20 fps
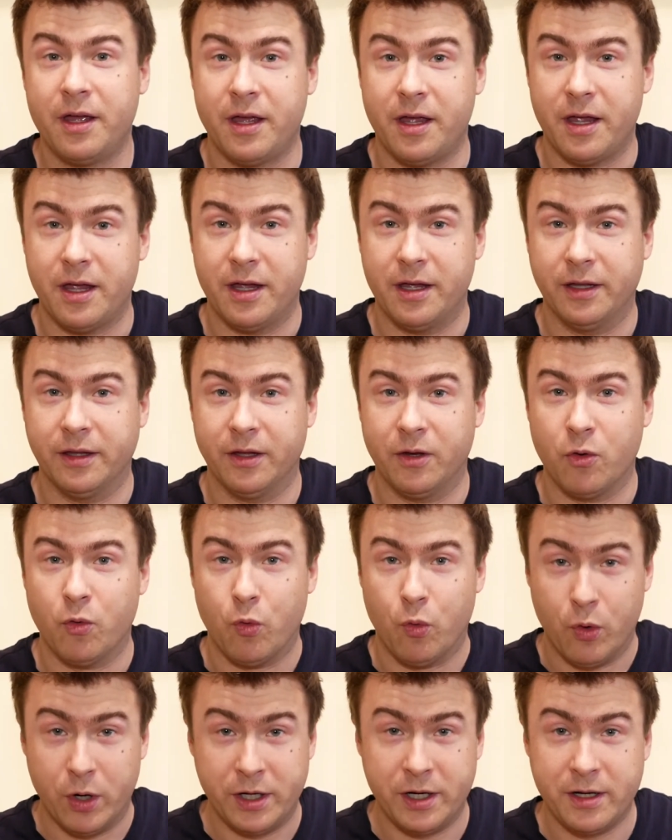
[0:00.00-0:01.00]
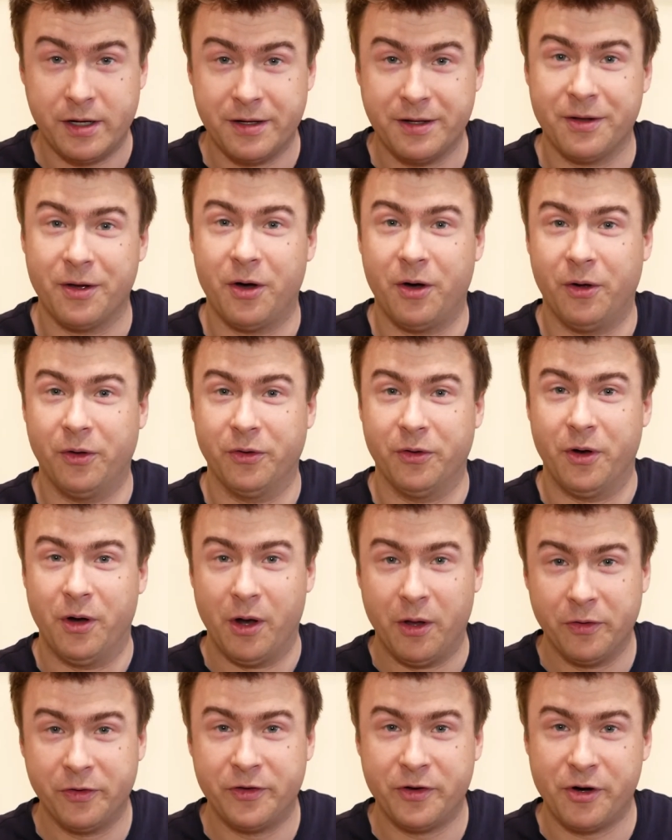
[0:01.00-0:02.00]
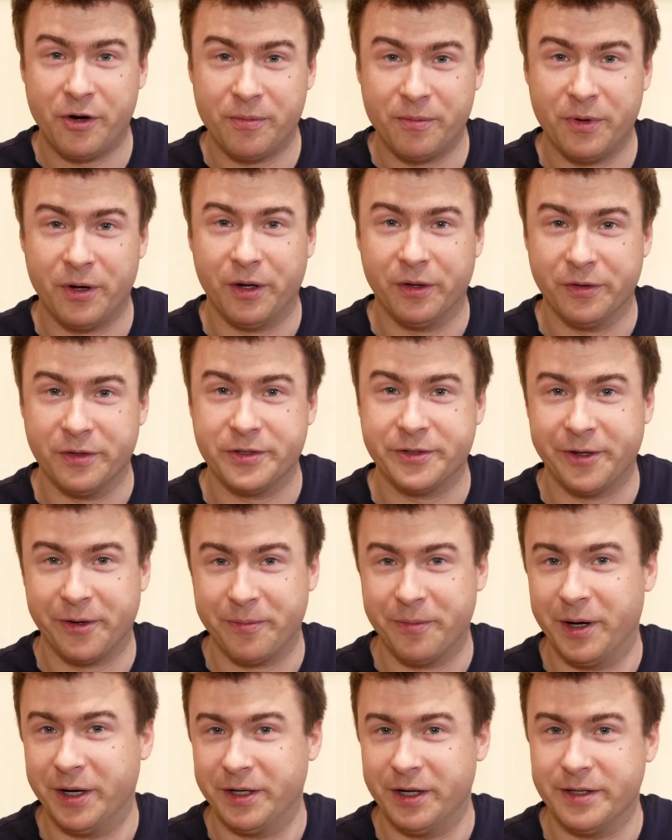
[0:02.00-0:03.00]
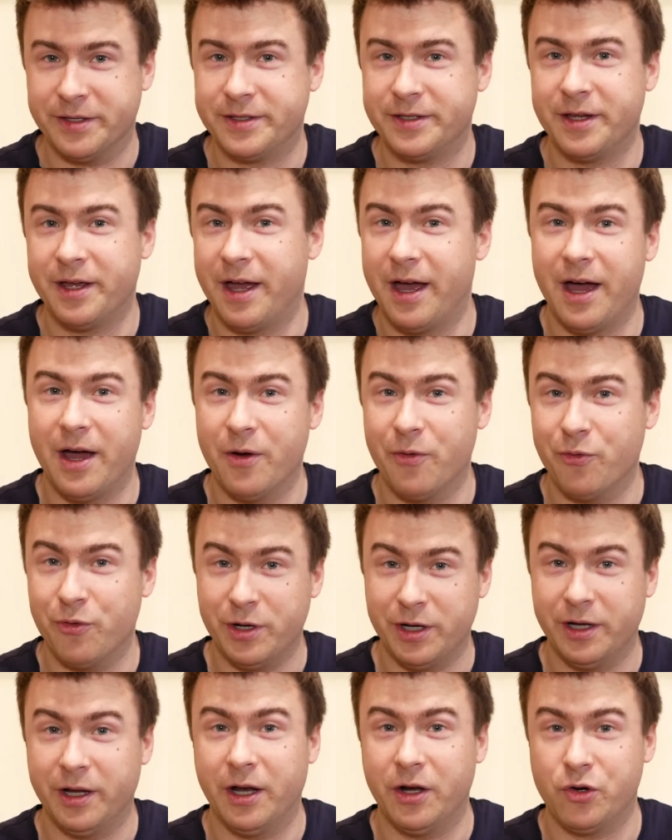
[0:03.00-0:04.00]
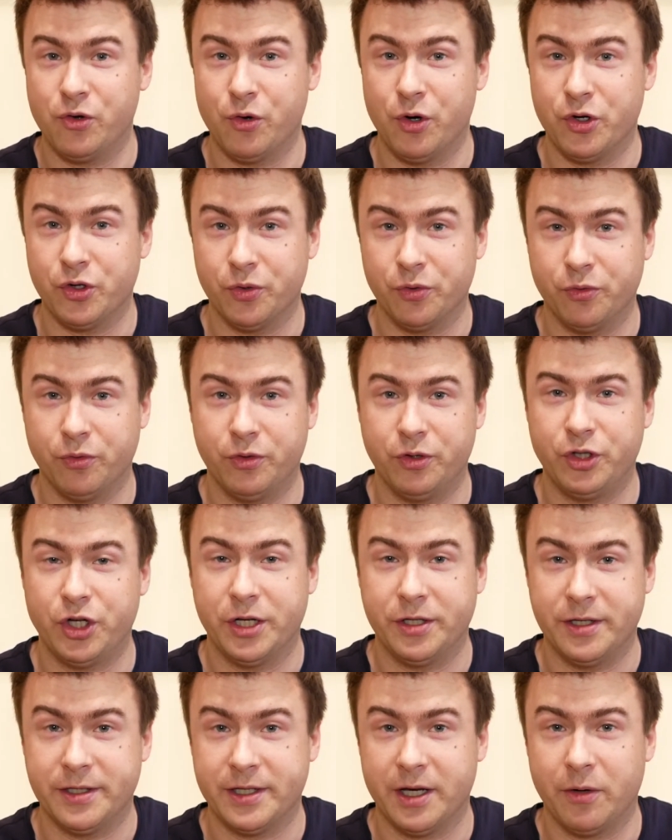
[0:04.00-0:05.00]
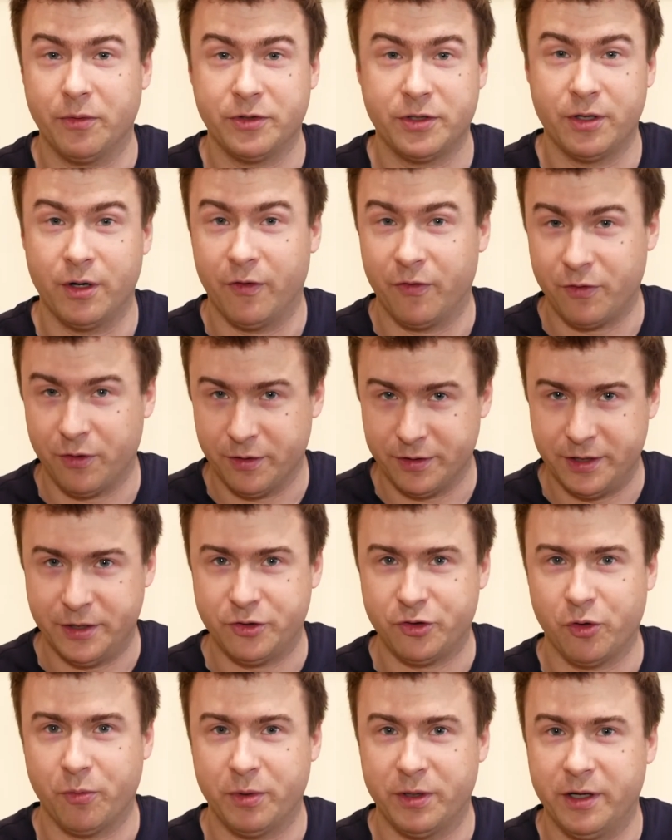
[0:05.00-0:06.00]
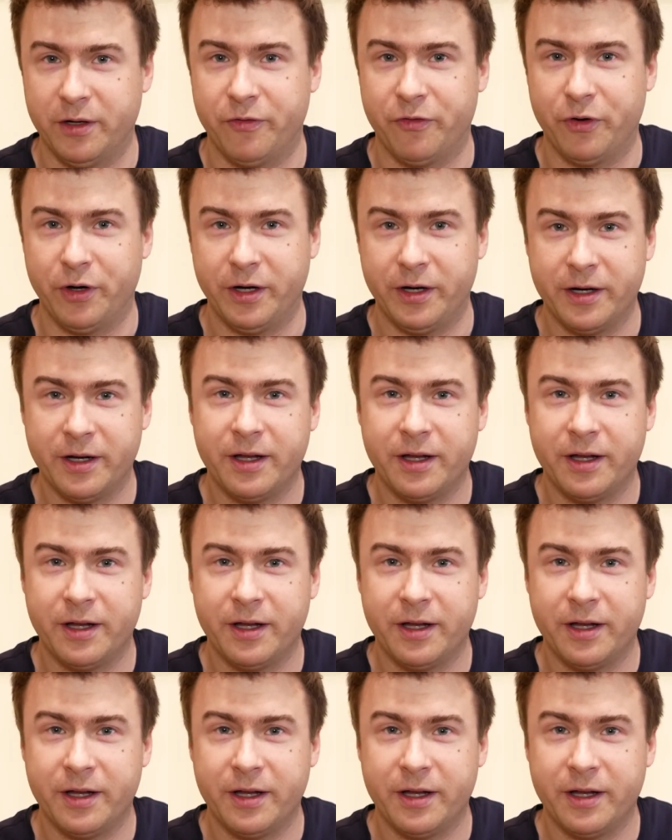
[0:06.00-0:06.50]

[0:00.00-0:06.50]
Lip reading: in winning on the long term on the stock market, I really encourage you to check this out. Of course, it's completely free.